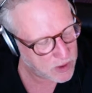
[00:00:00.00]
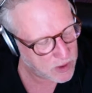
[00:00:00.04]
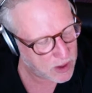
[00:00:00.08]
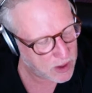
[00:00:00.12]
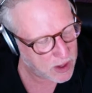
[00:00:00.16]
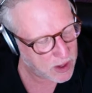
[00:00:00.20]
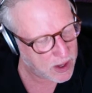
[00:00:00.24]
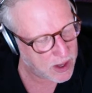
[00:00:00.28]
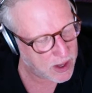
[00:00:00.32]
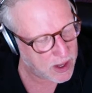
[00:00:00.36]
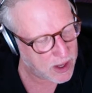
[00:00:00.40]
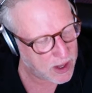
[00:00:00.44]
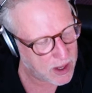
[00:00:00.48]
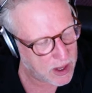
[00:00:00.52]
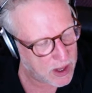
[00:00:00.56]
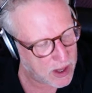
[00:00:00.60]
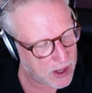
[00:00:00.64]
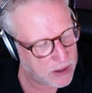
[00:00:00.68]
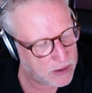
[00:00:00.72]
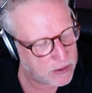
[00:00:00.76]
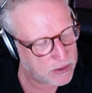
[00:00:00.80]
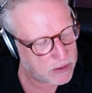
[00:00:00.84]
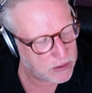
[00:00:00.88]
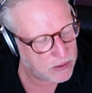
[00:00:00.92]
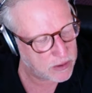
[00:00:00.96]

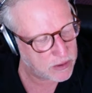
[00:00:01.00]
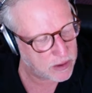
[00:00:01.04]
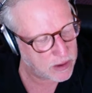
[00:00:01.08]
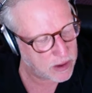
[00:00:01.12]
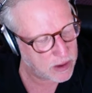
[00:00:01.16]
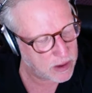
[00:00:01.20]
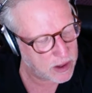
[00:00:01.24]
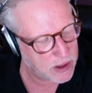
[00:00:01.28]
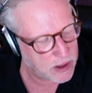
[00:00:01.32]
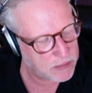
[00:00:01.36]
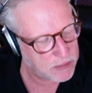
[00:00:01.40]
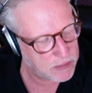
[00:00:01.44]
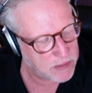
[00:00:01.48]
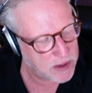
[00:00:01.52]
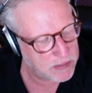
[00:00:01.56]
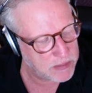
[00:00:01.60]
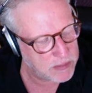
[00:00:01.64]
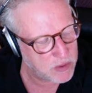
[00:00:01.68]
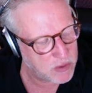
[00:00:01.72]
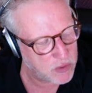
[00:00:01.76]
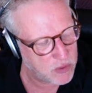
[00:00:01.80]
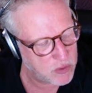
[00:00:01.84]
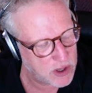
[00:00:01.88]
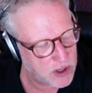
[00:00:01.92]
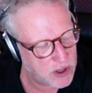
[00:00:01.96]
And it made me
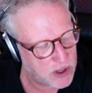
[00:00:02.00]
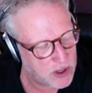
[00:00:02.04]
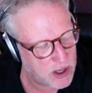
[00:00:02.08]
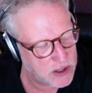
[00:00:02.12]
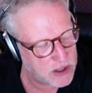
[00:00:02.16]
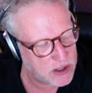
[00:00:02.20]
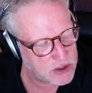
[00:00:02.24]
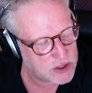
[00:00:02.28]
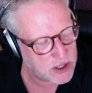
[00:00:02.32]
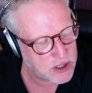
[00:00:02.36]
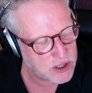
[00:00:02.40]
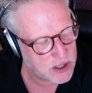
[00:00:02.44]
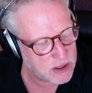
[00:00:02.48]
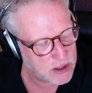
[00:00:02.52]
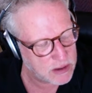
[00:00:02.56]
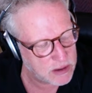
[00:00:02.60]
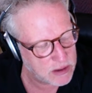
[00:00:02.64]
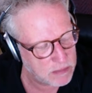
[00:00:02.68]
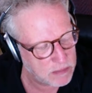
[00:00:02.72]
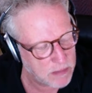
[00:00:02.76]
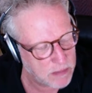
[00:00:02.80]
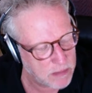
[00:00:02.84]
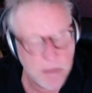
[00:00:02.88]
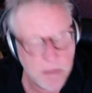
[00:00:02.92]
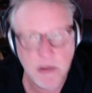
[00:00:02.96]
realize that
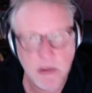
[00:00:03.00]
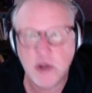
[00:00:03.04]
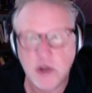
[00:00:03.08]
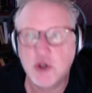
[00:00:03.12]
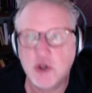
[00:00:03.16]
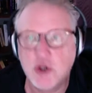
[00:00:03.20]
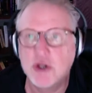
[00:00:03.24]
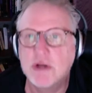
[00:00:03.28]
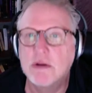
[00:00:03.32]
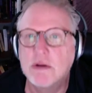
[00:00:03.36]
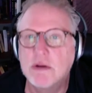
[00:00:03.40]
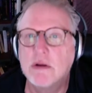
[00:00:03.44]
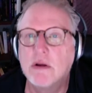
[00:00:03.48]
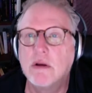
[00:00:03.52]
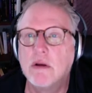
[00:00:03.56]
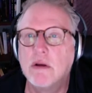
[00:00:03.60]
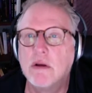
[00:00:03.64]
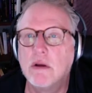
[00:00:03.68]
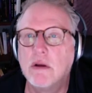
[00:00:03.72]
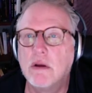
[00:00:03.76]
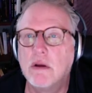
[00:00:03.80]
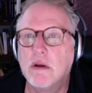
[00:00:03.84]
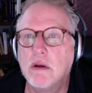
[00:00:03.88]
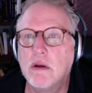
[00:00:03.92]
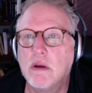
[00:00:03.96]
my mission,
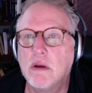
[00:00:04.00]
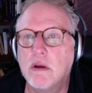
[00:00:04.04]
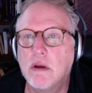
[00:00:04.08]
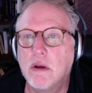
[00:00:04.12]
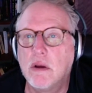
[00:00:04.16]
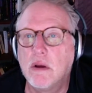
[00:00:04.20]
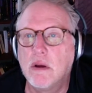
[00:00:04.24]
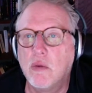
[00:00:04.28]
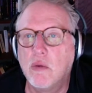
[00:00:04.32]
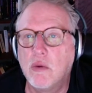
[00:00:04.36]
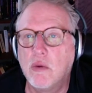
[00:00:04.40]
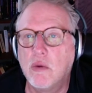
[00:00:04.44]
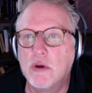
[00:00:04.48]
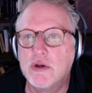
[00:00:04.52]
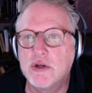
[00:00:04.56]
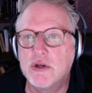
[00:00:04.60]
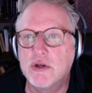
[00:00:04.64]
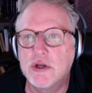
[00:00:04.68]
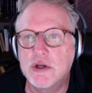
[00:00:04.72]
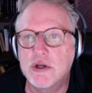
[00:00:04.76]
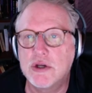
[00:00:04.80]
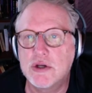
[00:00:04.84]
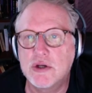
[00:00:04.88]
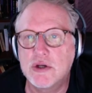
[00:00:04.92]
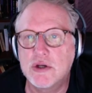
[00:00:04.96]
which
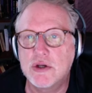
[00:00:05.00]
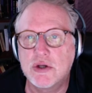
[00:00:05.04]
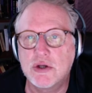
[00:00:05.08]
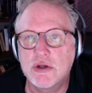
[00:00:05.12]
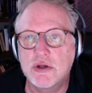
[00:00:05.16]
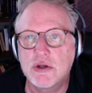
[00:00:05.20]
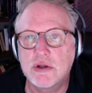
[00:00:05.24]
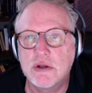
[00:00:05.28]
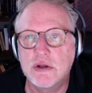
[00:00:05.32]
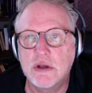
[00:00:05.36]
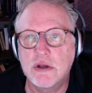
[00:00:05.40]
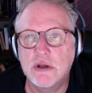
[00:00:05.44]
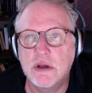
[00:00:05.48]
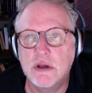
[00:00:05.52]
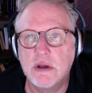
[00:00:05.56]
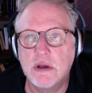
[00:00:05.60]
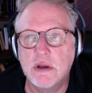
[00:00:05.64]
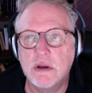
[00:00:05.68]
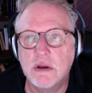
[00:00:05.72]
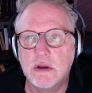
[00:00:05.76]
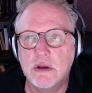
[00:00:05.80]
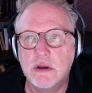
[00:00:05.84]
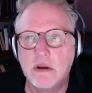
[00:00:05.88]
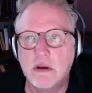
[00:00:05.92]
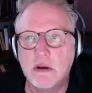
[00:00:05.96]
is
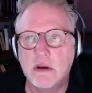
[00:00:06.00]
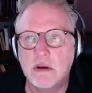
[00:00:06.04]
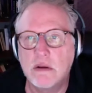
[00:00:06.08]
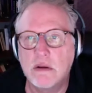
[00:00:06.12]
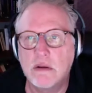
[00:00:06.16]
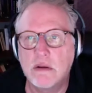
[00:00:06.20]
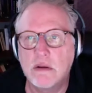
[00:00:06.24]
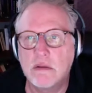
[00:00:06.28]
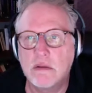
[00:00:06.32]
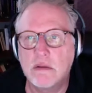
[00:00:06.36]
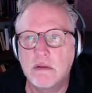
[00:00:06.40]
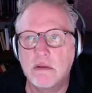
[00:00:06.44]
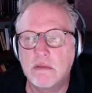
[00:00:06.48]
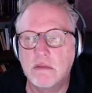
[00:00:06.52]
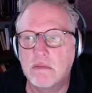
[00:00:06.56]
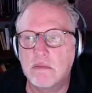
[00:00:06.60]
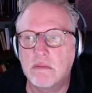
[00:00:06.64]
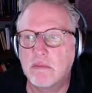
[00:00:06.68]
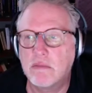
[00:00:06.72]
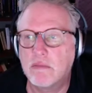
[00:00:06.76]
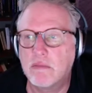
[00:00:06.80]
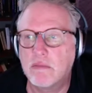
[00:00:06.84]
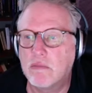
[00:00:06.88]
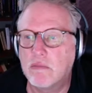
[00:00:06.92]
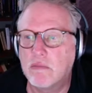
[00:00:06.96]
the
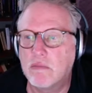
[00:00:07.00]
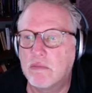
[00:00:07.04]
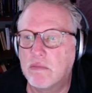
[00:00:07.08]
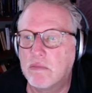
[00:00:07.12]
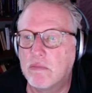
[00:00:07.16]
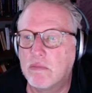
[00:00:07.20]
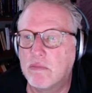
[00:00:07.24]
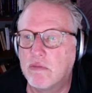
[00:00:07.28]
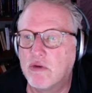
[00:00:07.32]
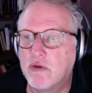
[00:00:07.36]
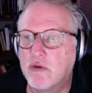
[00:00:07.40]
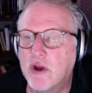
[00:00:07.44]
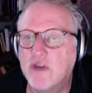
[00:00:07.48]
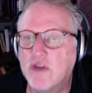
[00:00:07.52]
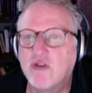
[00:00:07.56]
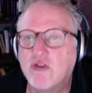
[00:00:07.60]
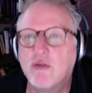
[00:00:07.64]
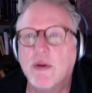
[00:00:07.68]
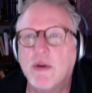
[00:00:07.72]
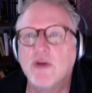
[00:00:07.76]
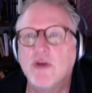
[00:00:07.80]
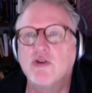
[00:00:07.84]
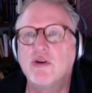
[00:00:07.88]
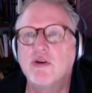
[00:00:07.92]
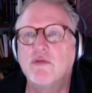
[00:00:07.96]

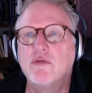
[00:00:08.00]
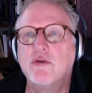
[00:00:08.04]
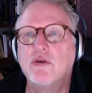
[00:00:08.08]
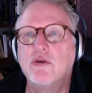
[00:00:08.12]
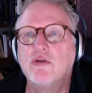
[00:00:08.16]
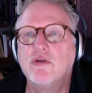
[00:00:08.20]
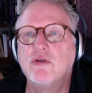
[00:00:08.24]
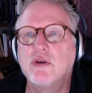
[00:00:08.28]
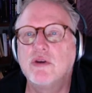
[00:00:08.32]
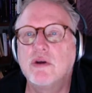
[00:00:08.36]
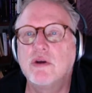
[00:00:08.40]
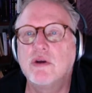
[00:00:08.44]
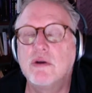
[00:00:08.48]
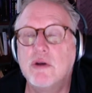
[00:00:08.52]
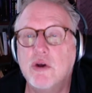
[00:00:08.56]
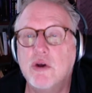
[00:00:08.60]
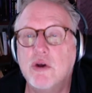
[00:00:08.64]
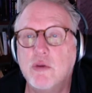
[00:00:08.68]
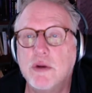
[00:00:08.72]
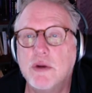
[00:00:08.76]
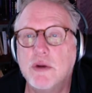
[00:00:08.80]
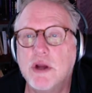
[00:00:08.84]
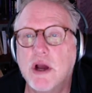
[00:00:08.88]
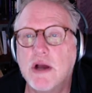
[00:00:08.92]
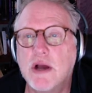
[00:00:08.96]
transformation of
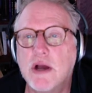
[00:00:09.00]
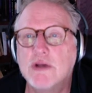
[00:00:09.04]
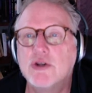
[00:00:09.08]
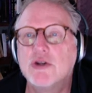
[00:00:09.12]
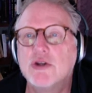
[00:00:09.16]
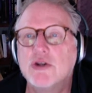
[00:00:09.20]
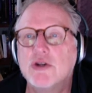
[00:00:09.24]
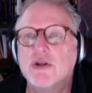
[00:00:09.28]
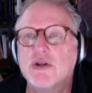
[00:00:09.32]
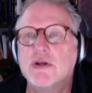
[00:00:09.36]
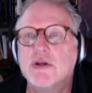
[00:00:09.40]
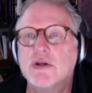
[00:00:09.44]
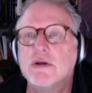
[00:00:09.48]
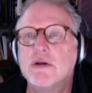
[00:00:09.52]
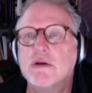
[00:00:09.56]
human consciousness